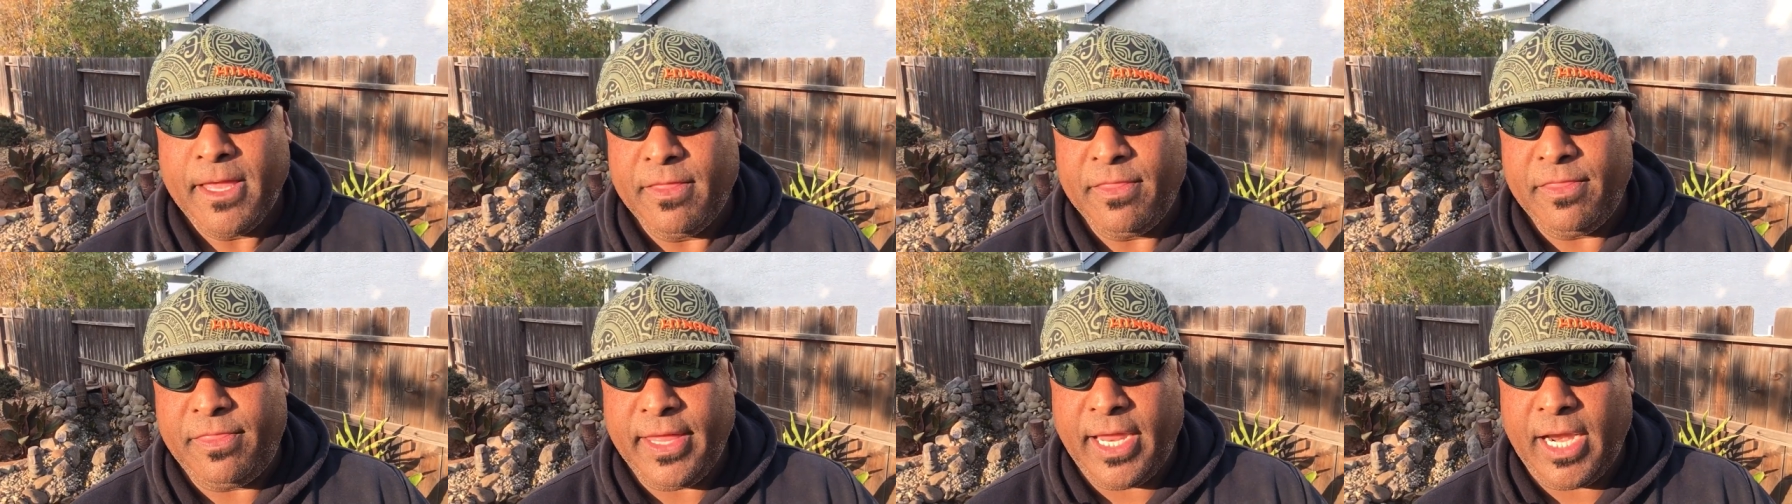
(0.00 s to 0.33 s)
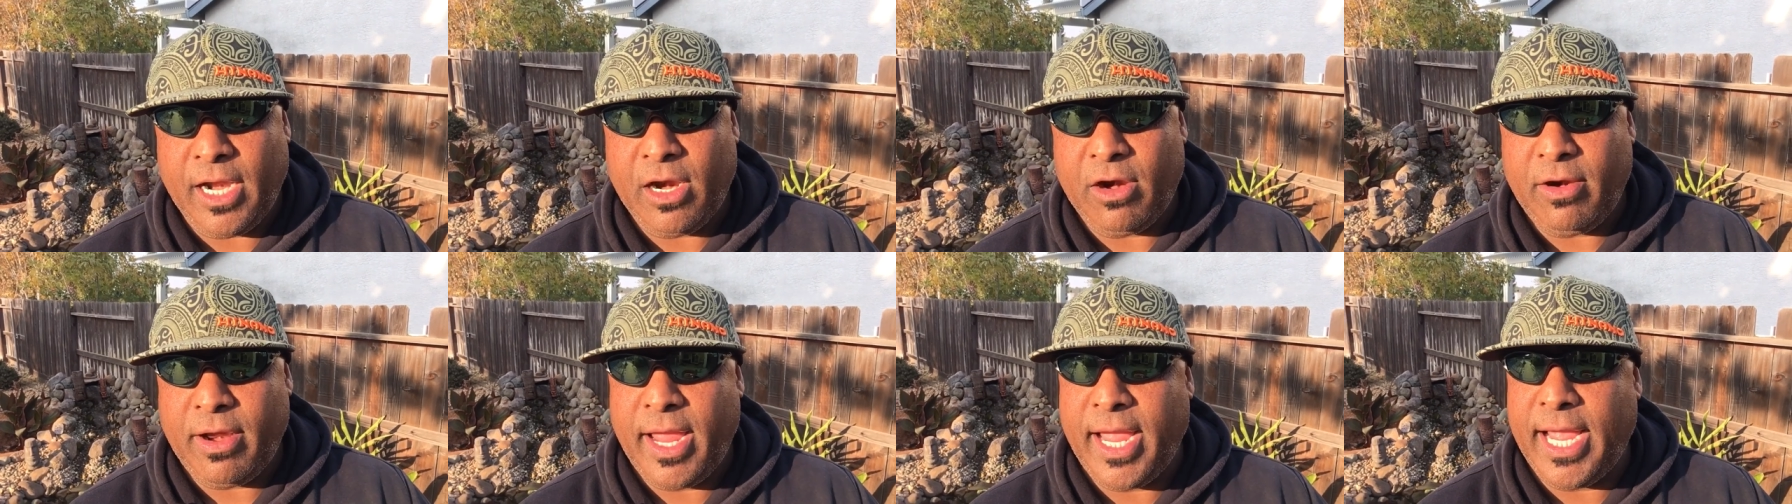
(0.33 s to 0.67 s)

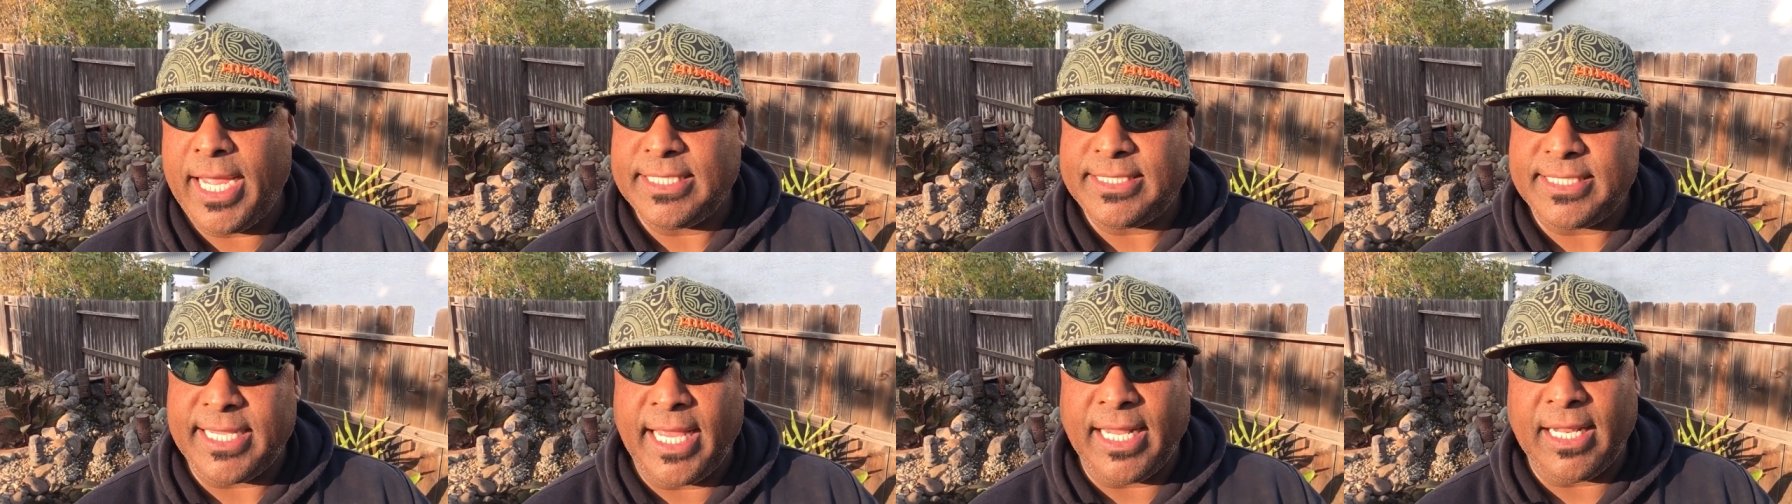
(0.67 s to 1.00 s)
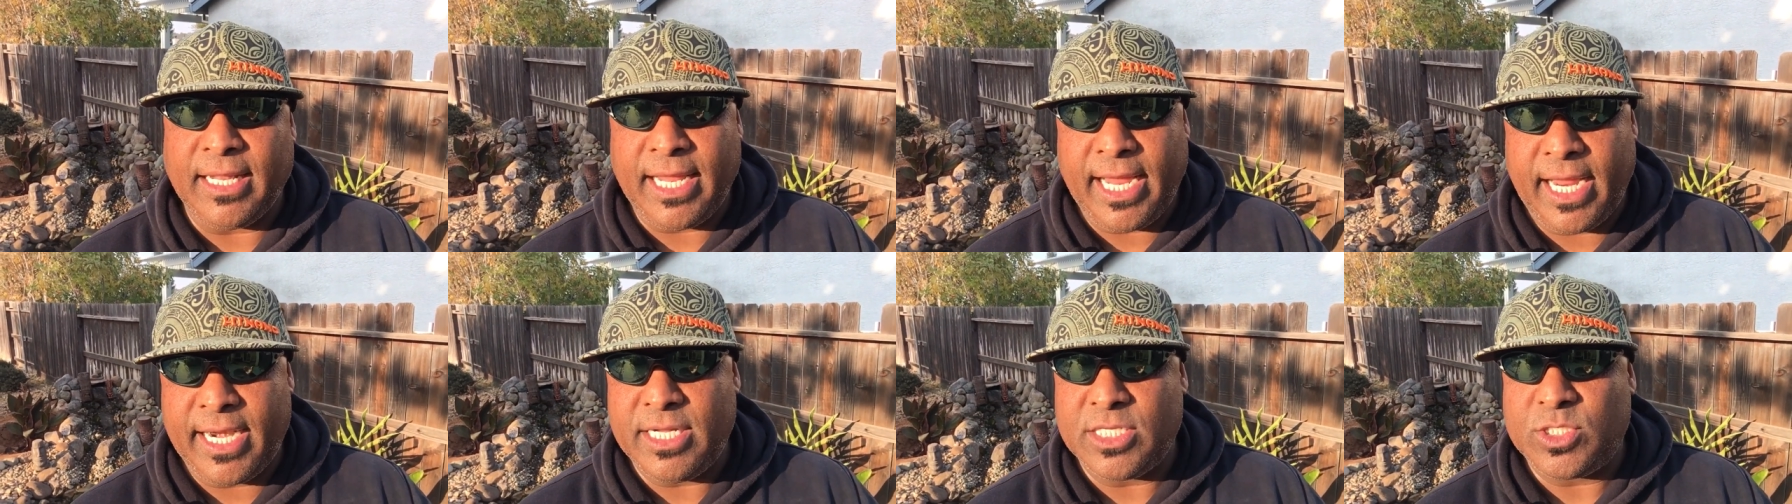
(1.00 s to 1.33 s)
there at
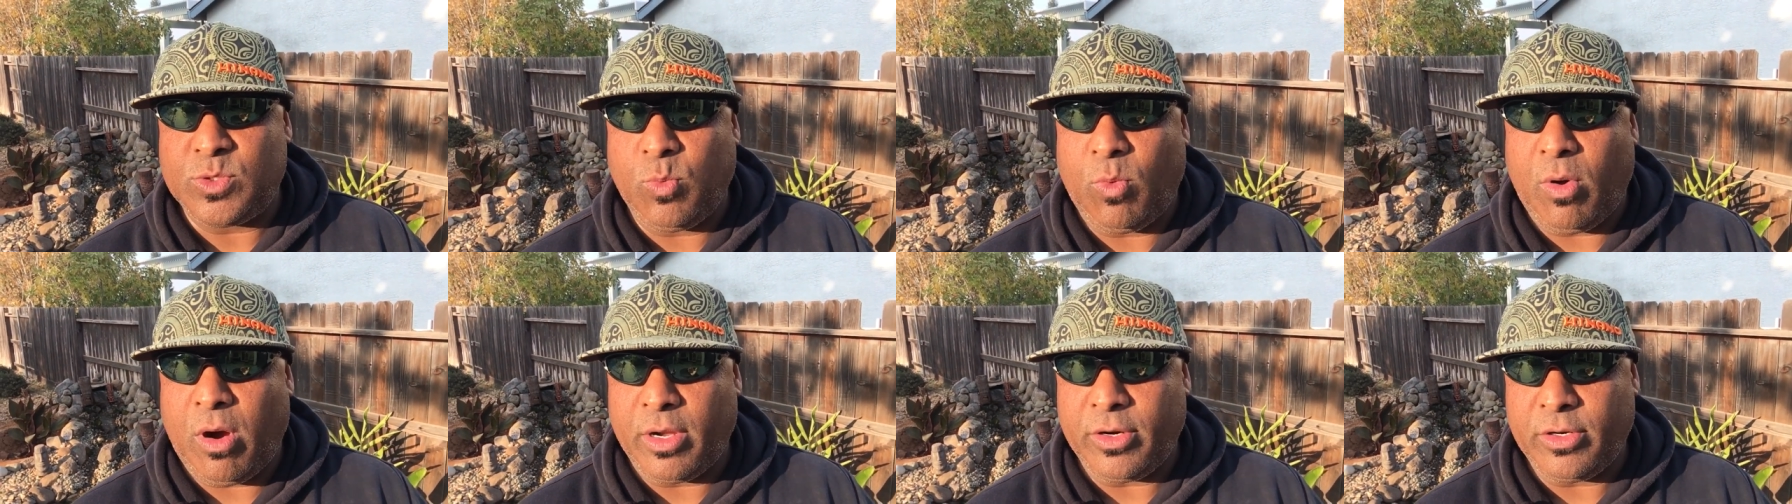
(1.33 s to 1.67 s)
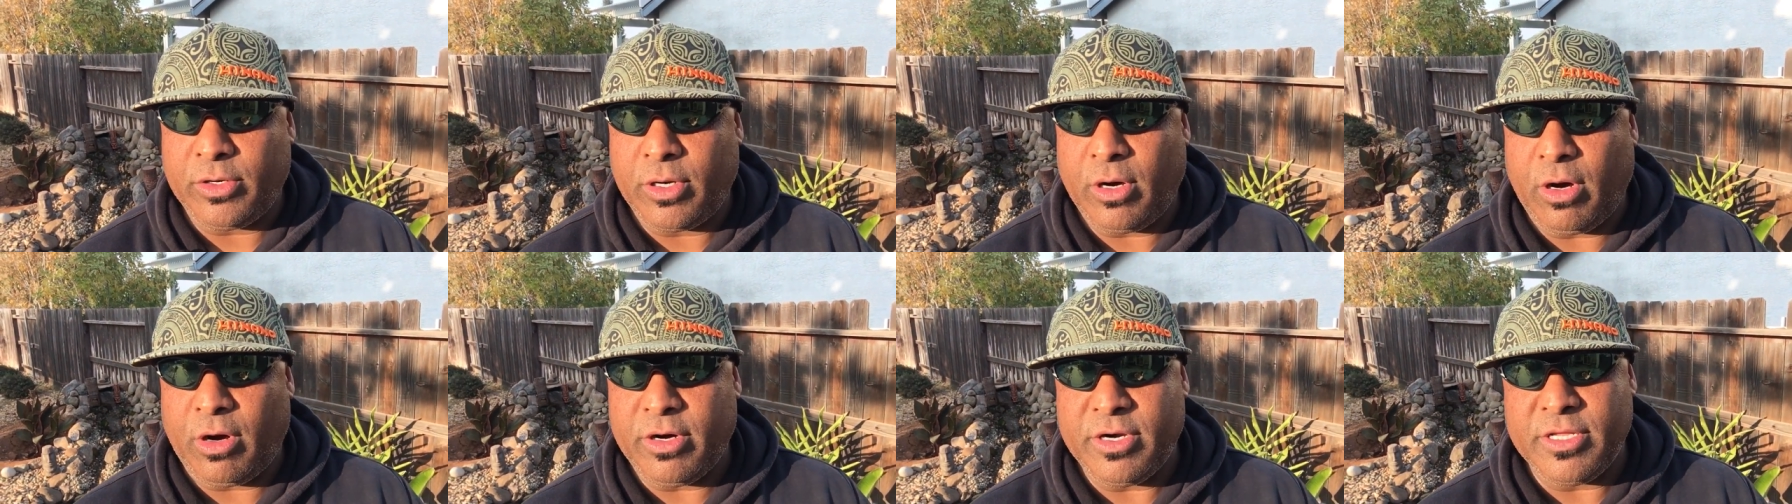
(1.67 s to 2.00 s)
Atlantis
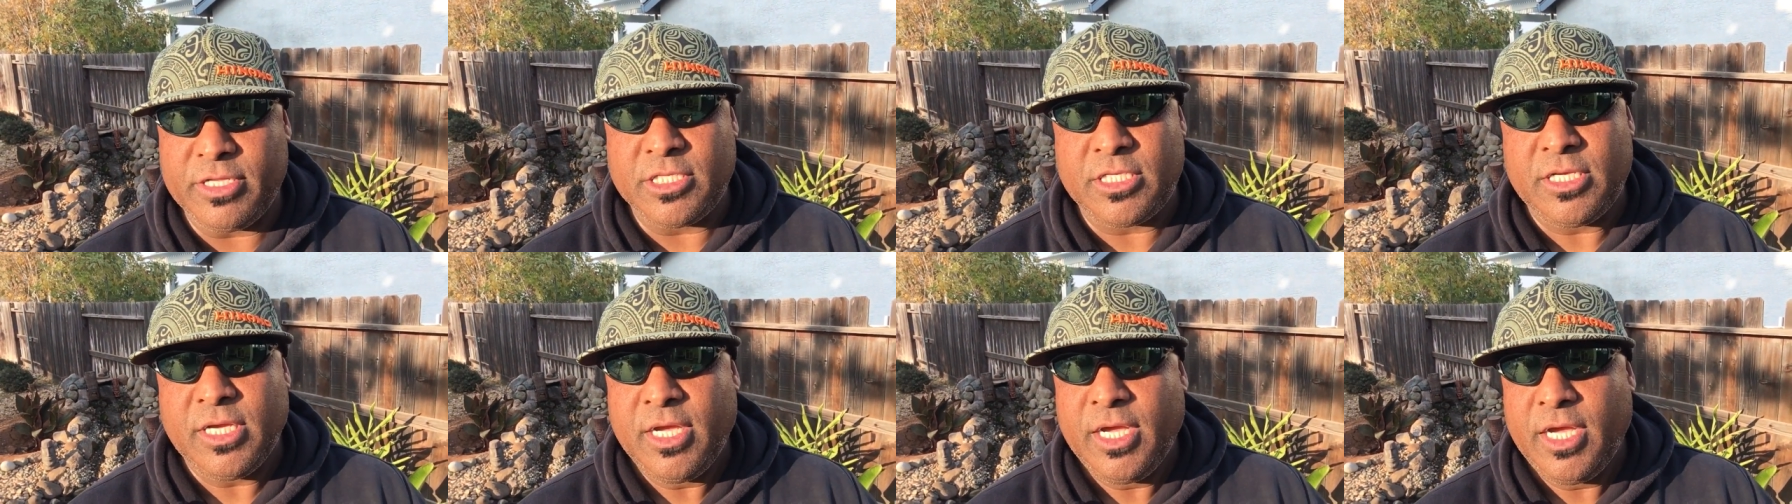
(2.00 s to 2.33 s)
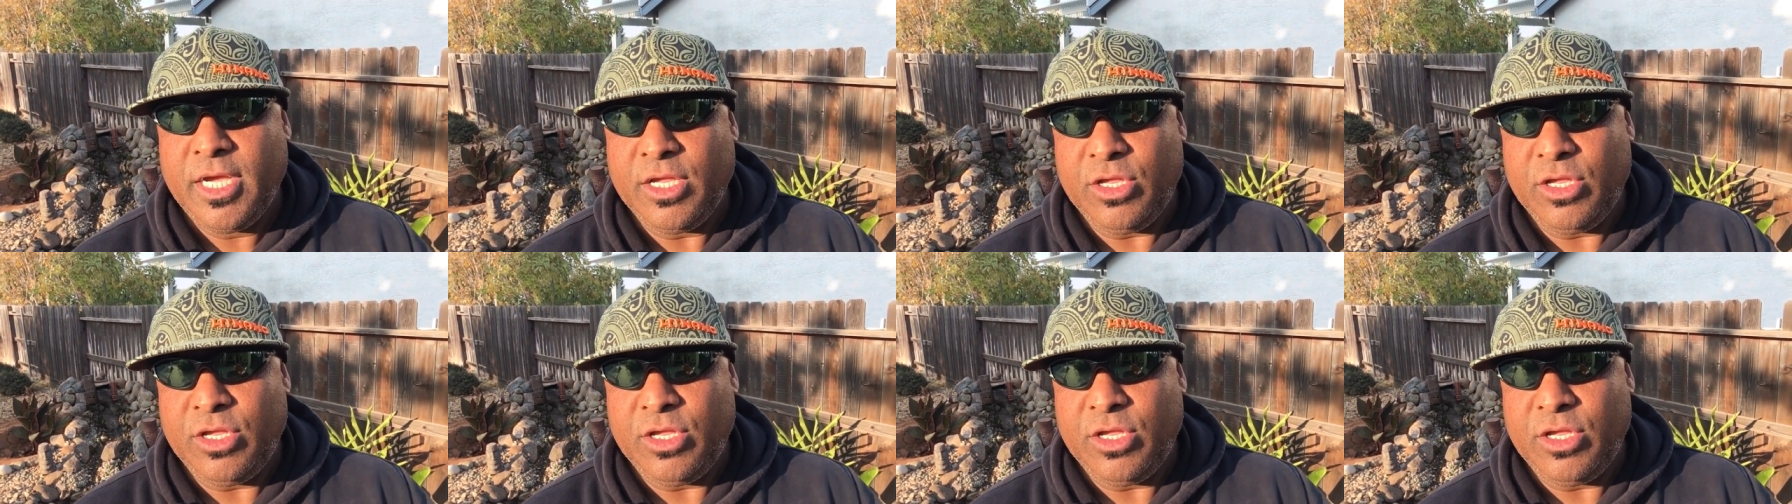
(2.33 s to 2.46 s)
Water Gardens.